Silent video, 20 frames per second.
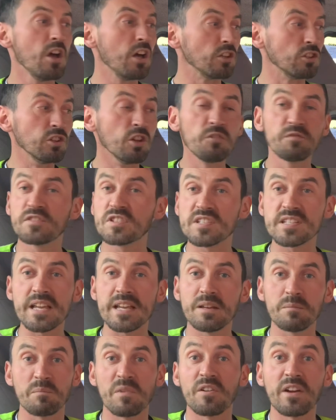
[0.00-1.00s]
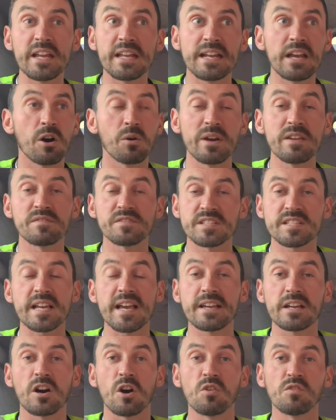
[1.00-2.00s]
Loved seeing Mourinho even
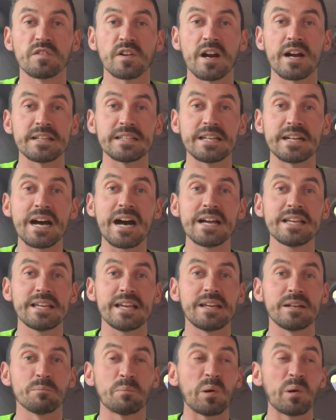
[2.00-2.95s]
take over at United.